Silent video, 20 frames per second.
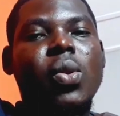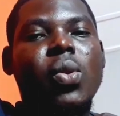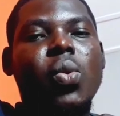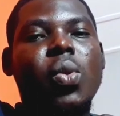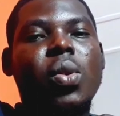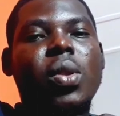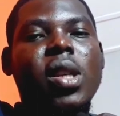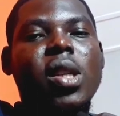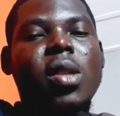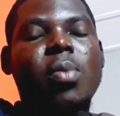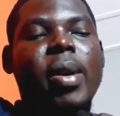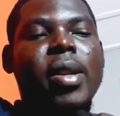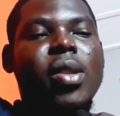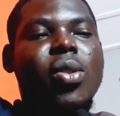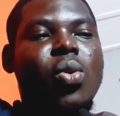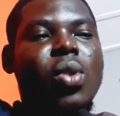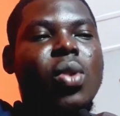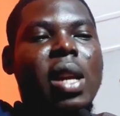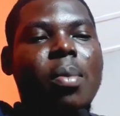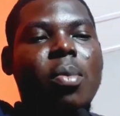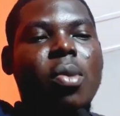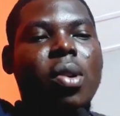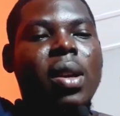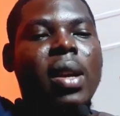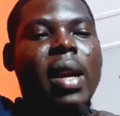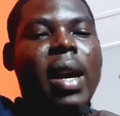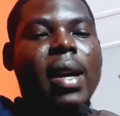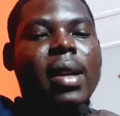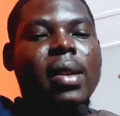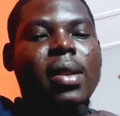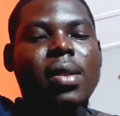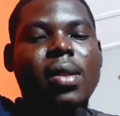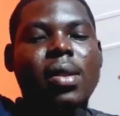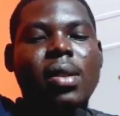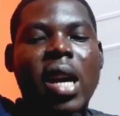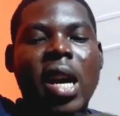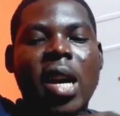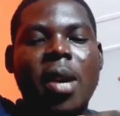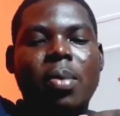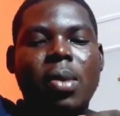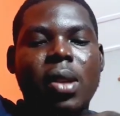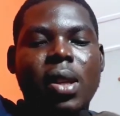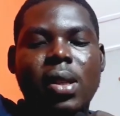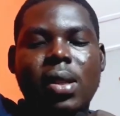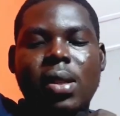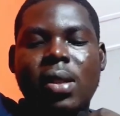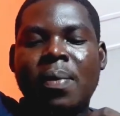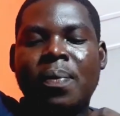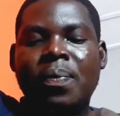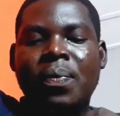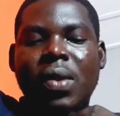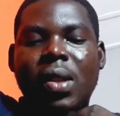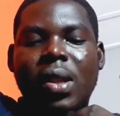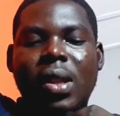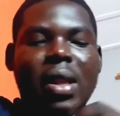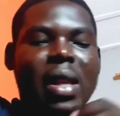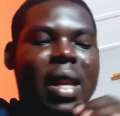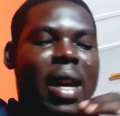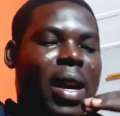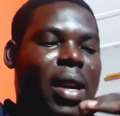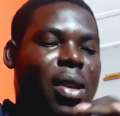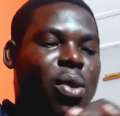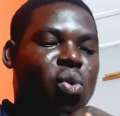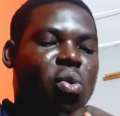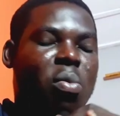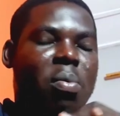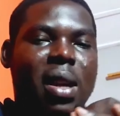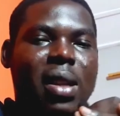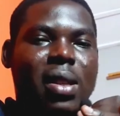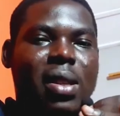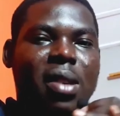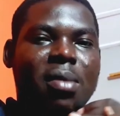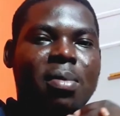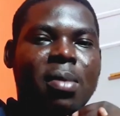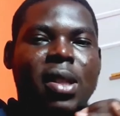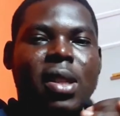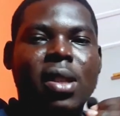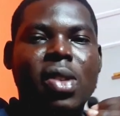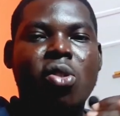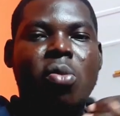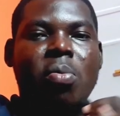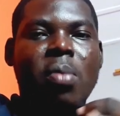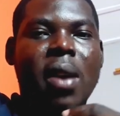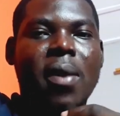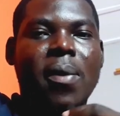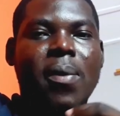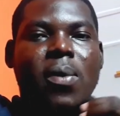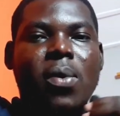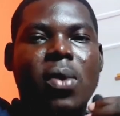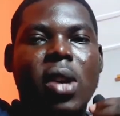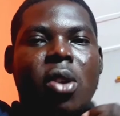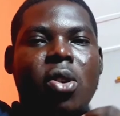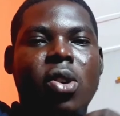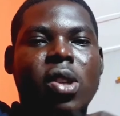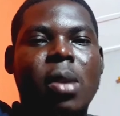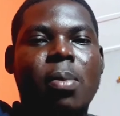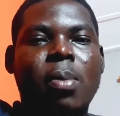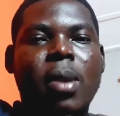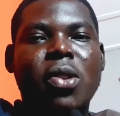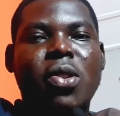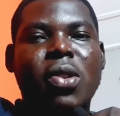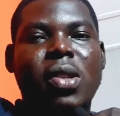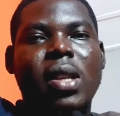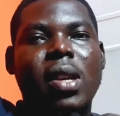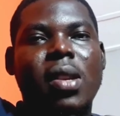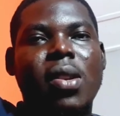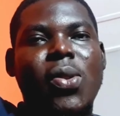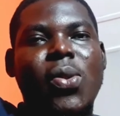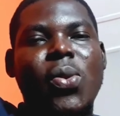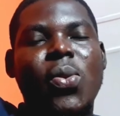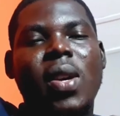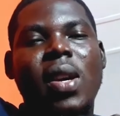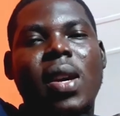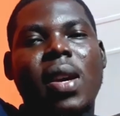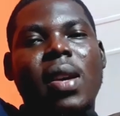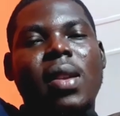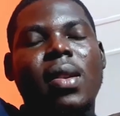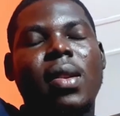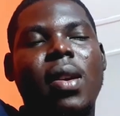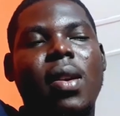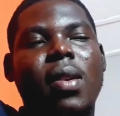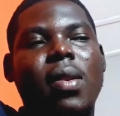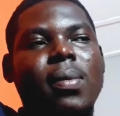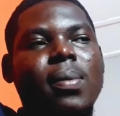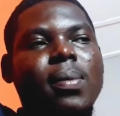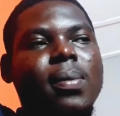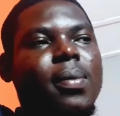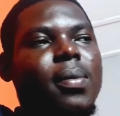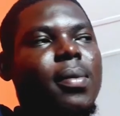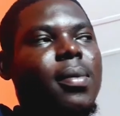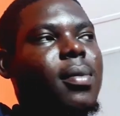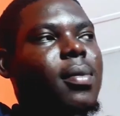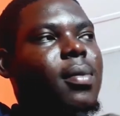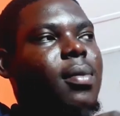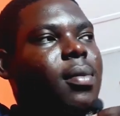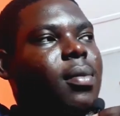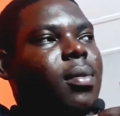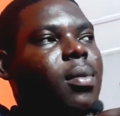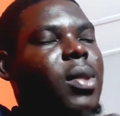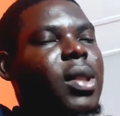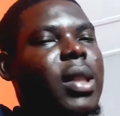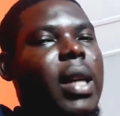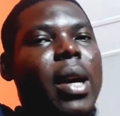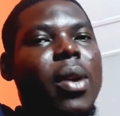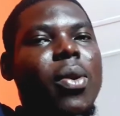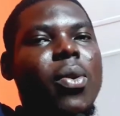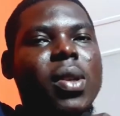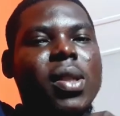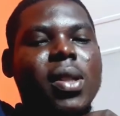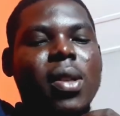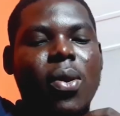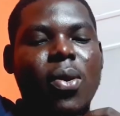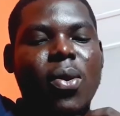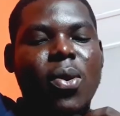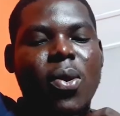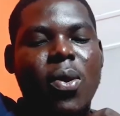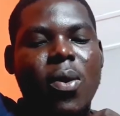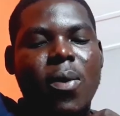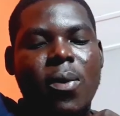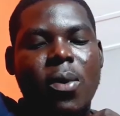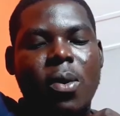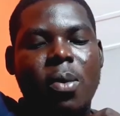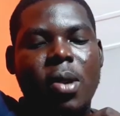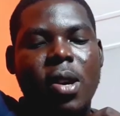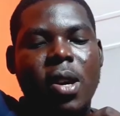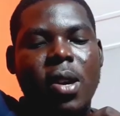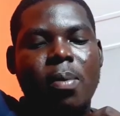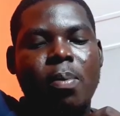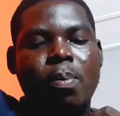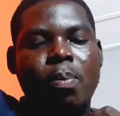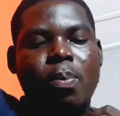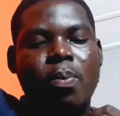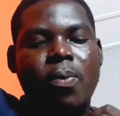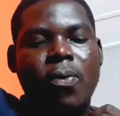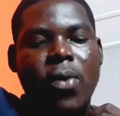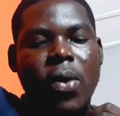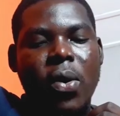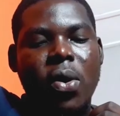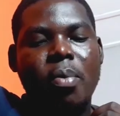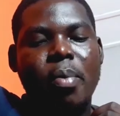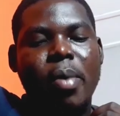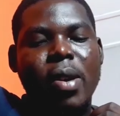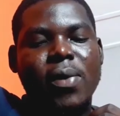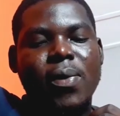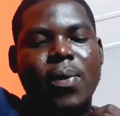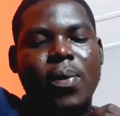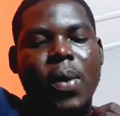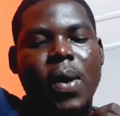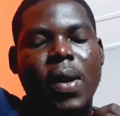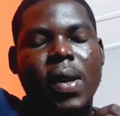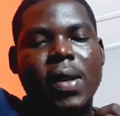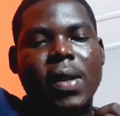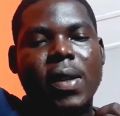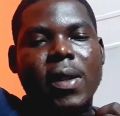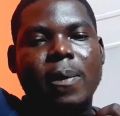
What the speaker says: So this particular morning, I typed this nice romantic message on my phone. I was about to send it to her, and then I got a call from her very best friend,